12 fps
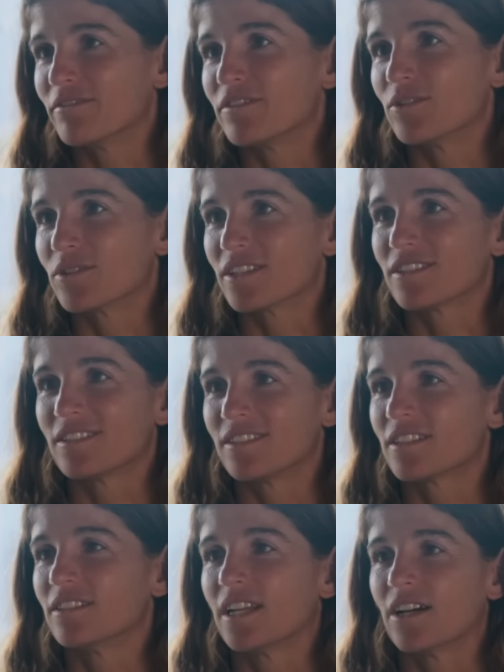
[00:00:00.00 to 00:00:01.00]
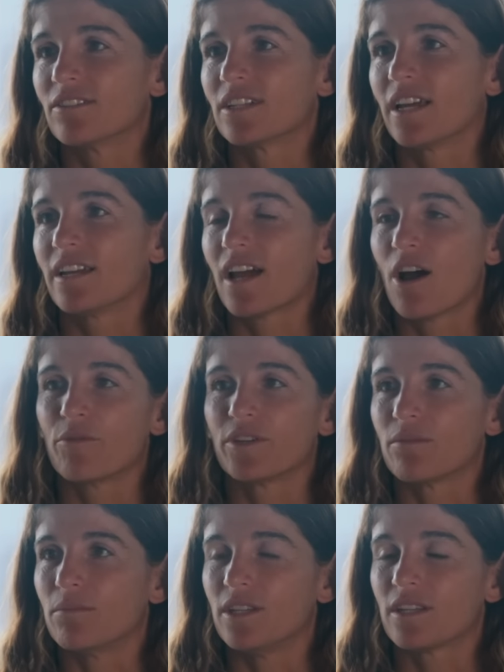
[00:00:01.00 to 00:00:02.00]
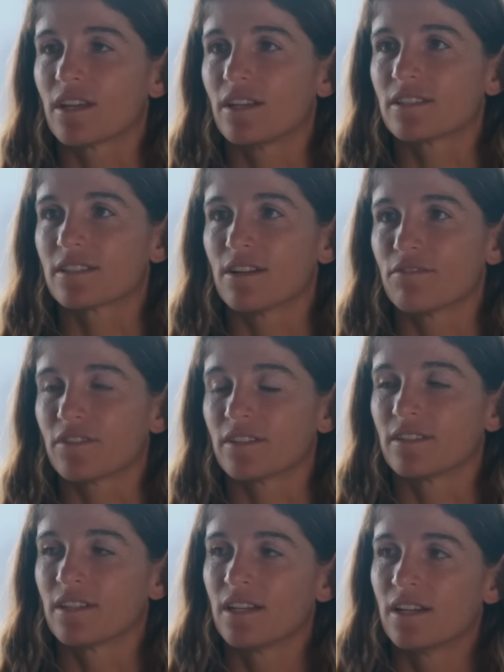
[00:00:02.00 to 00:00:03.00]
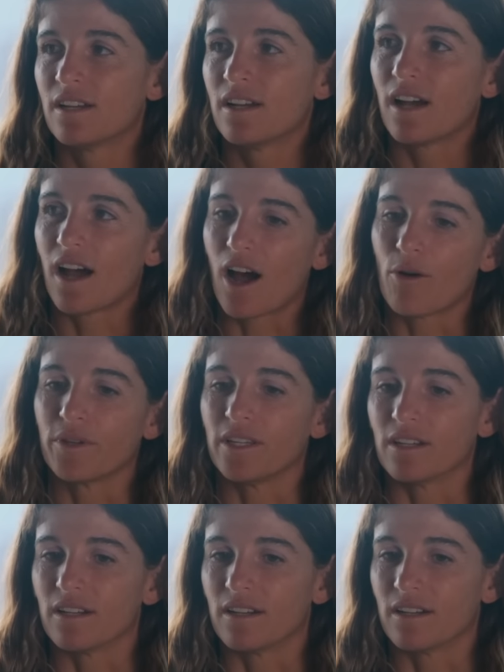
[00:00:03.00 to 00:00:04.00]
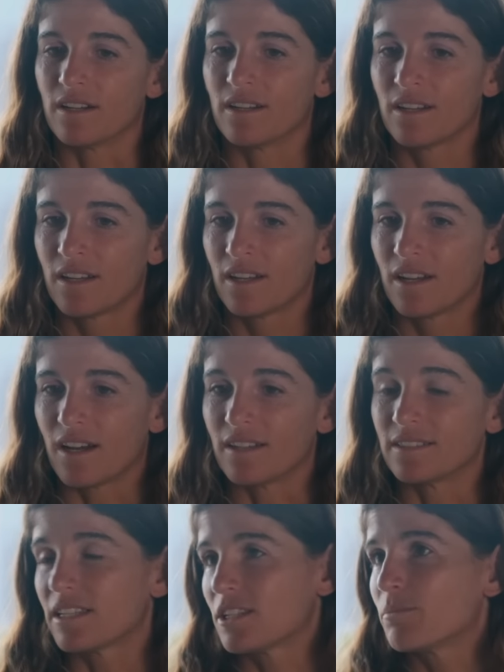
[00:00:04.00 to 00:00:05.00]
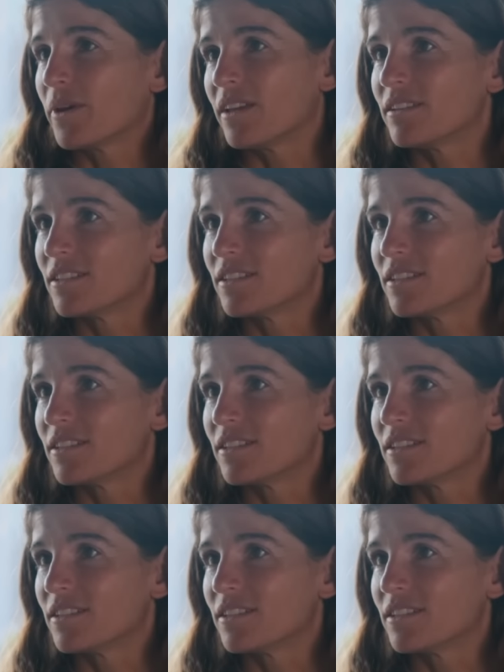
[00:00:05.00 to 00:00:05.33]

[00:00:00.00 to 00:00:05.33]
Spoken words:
focus until now, like how we communicate stuff and how we anticipate the